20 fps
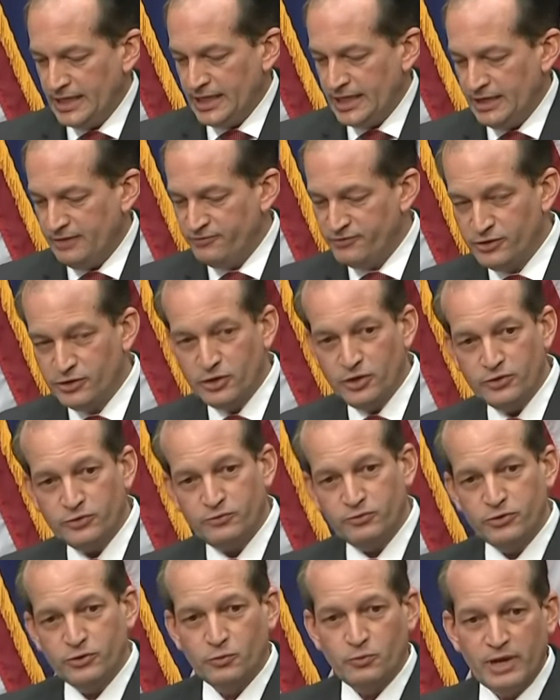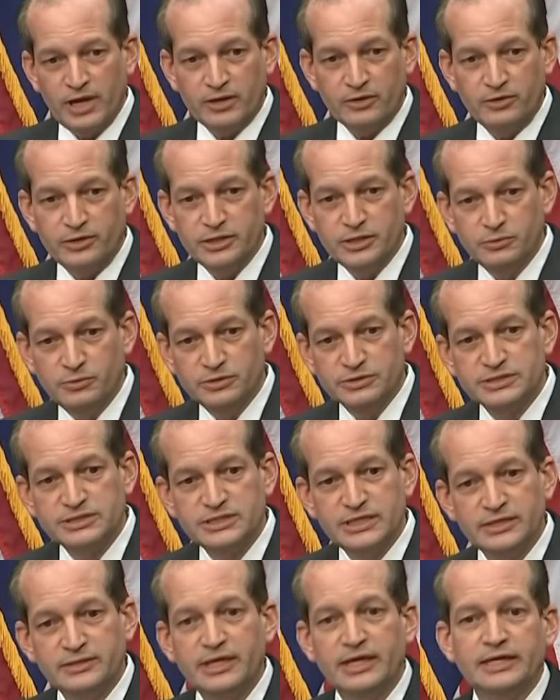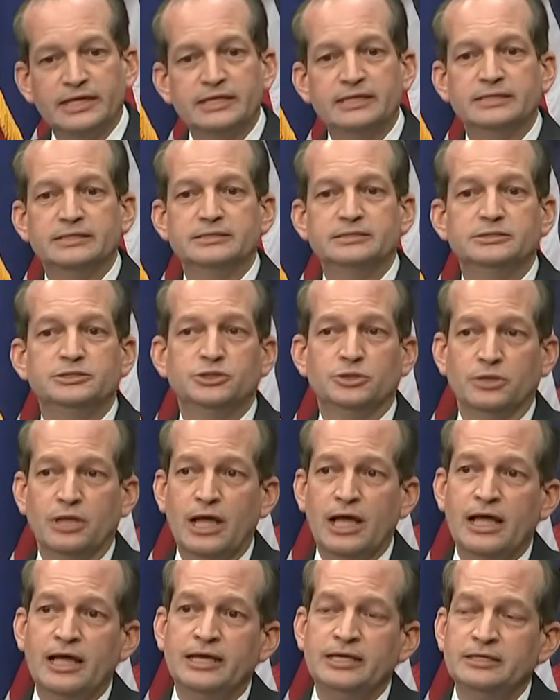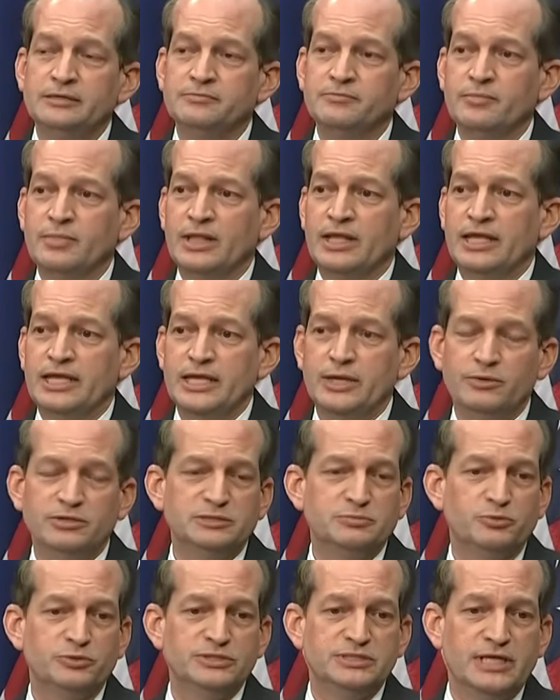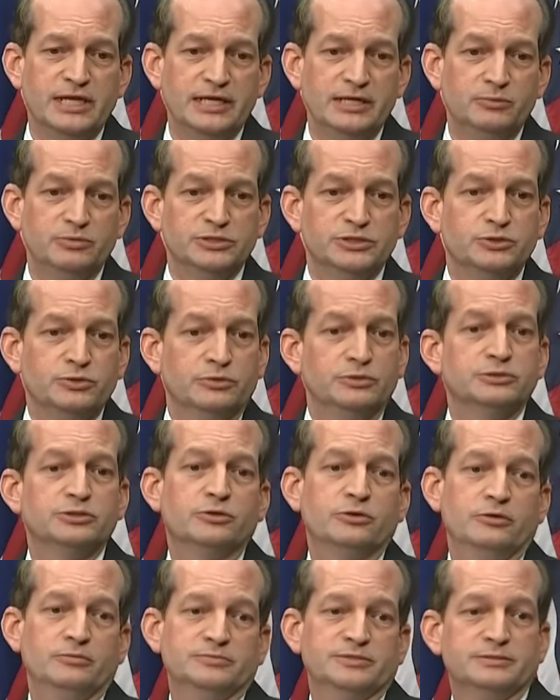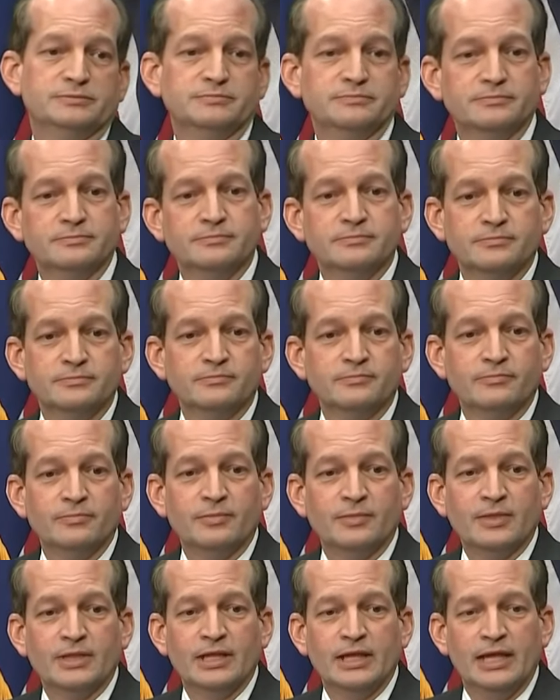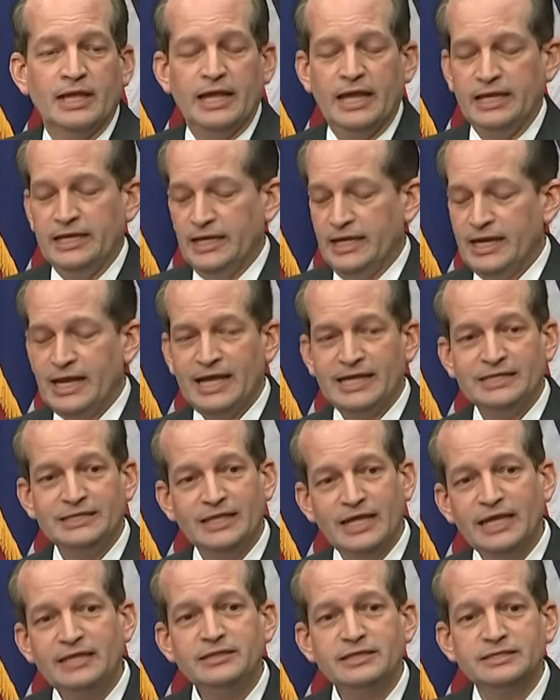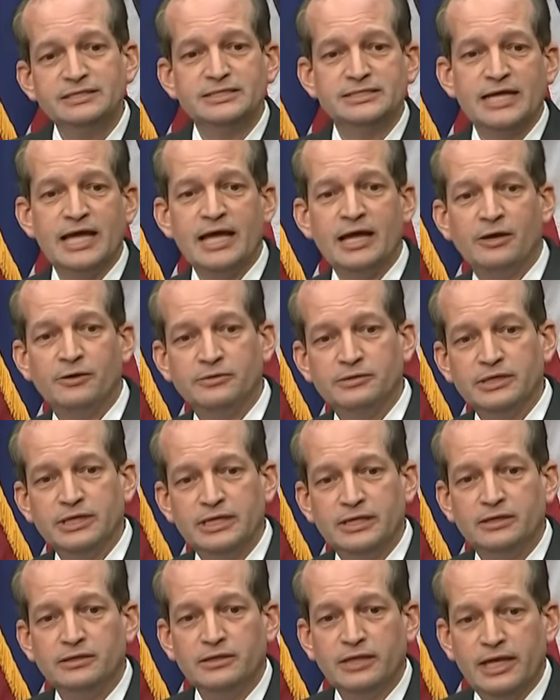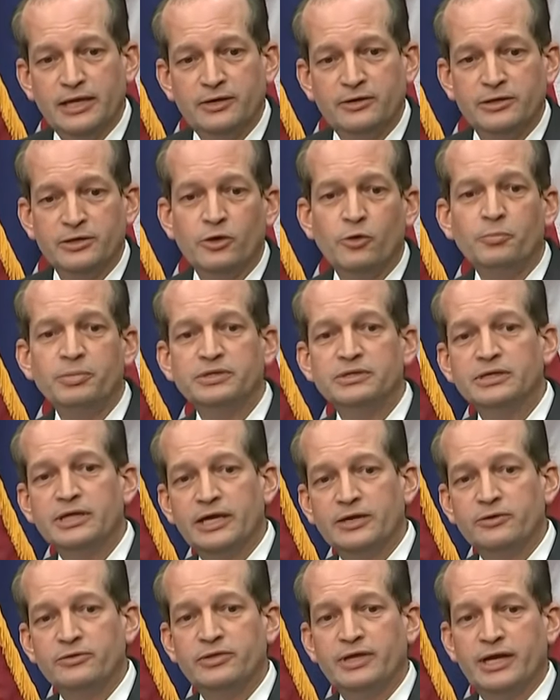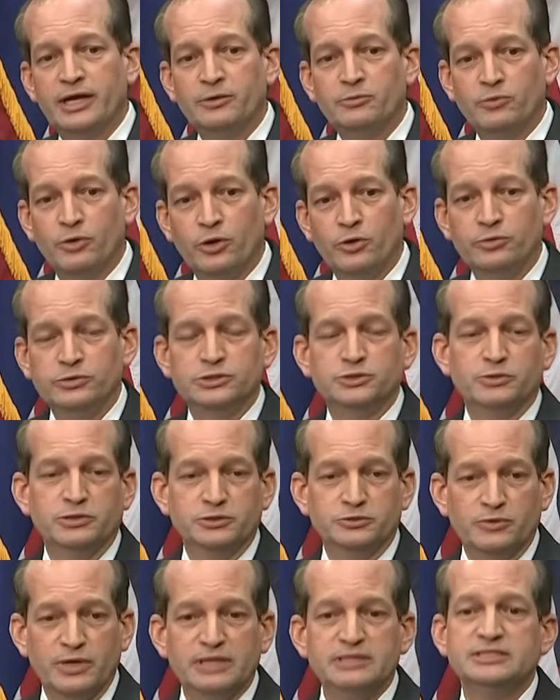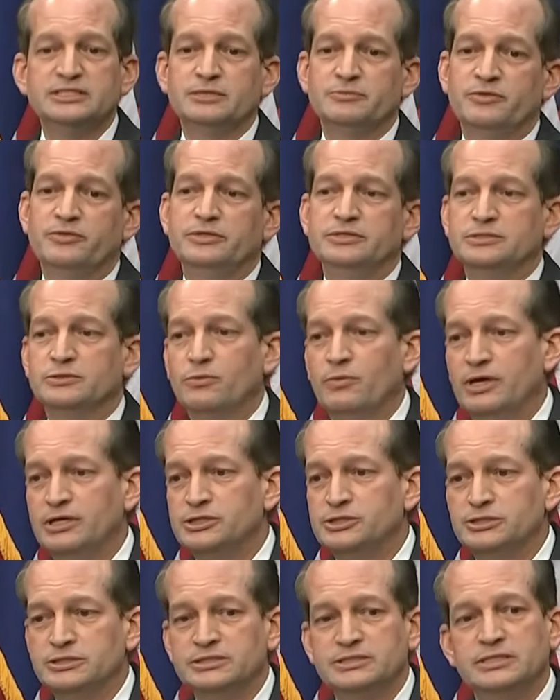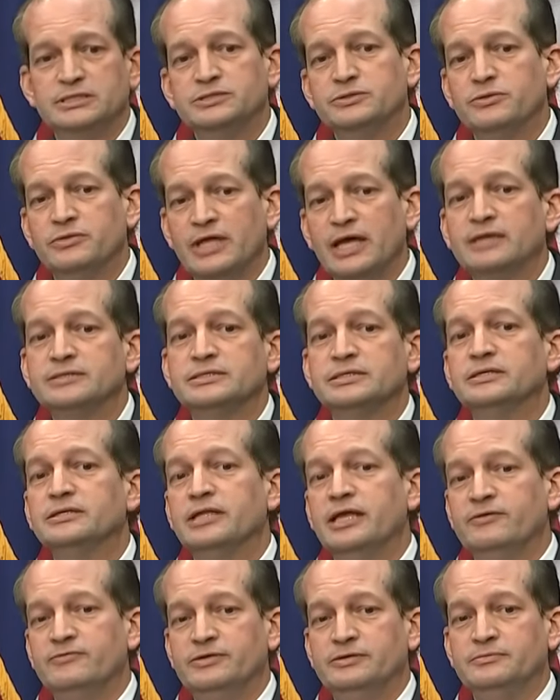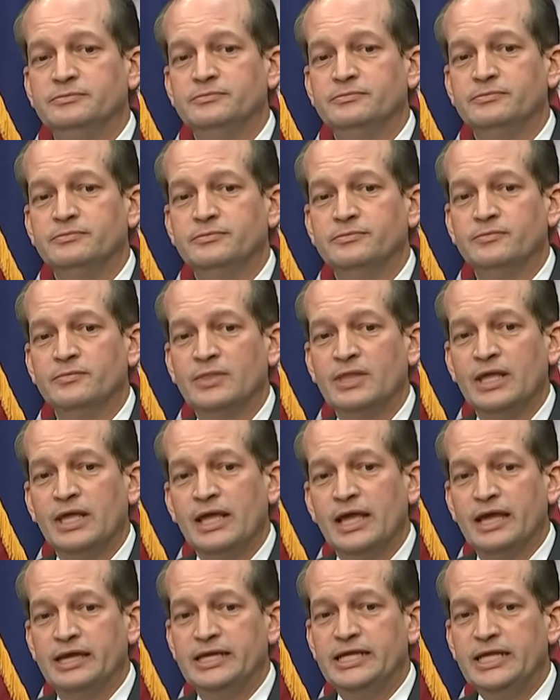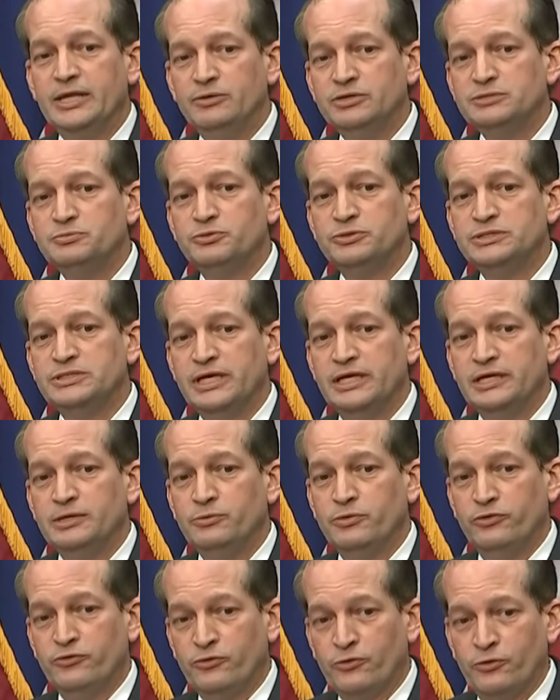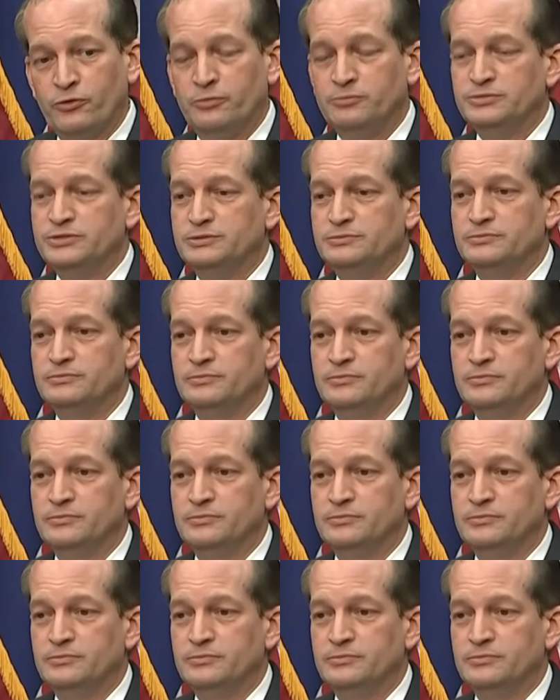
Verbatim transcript: if you go through the record, you will see that in July, he was presented with certain terms. And I laid this out in a letter, an open letter that I wrote to address some of these questions in 2011. And he was presented with terms.